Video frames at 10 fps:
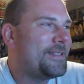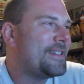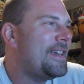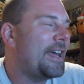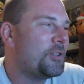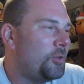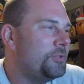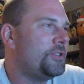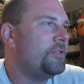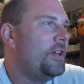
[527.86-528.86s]
see, I
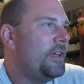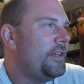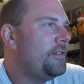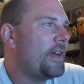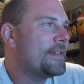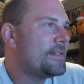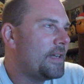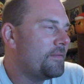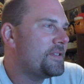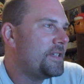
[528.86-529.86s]
told you. You guys
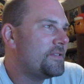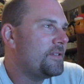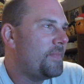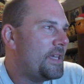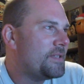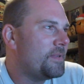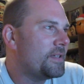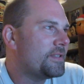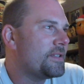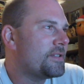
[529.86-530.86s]
never cease to amaze
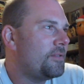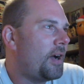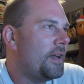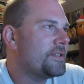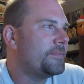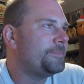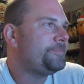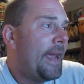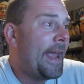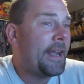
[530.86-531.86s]
me. It's just so awesome.
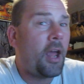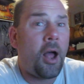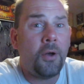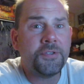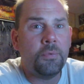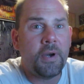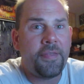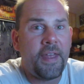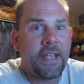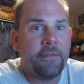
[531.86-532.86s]
And I also want
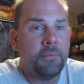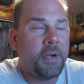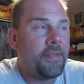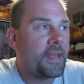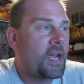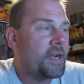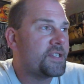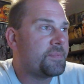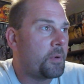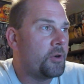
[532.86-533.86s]
to thank everybody that kind of
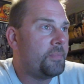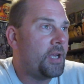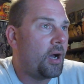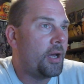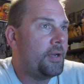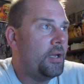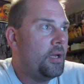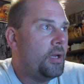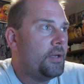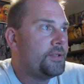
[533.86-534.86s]
spurred me on
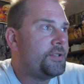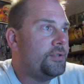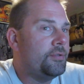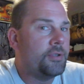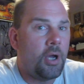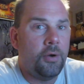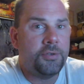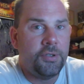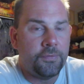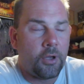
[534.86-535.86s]
to go
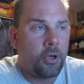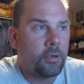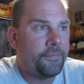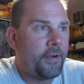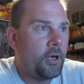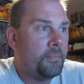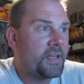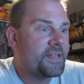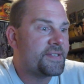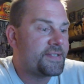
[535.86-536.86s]
to Vlogger Fair
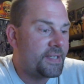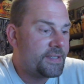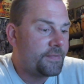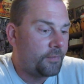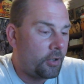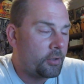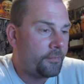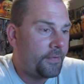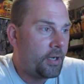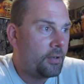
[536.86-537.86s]
because since
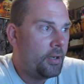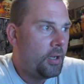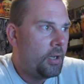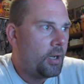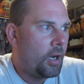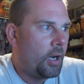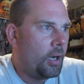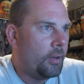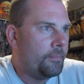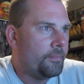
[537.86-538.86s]
Vlogger Fair,
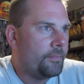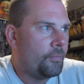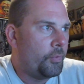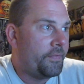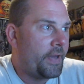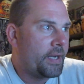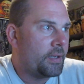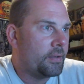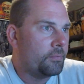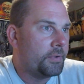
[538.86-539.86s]
um, we've had
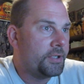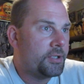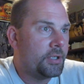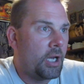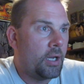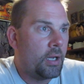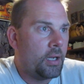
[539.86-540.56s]
a really good